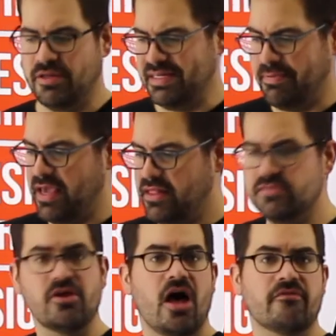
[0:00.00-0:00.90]
to pay
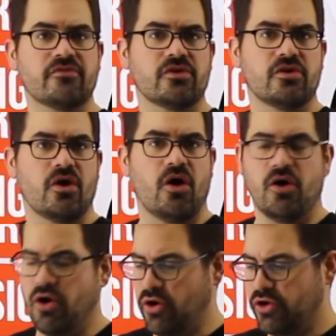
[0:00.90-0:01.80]
this off,
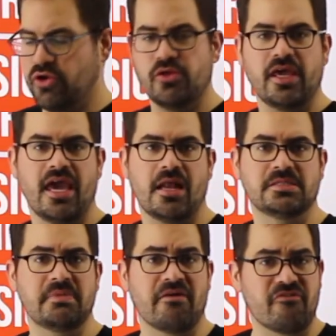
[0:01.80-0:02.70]
all you're looking at
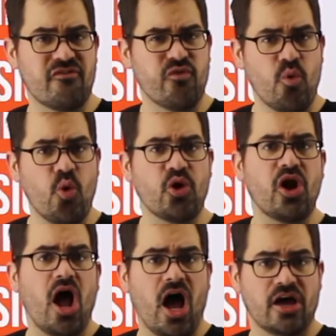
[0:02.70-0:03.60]
is about
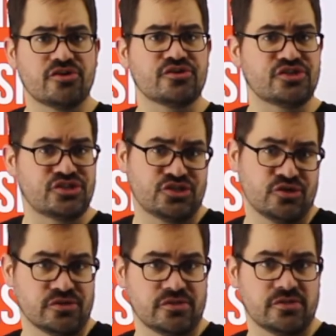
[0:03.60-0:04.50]
400
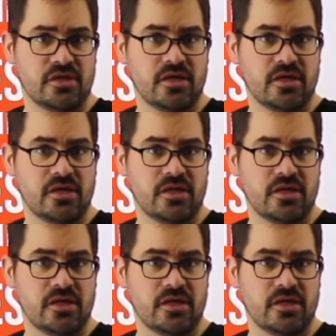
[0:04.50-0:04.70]
shirts.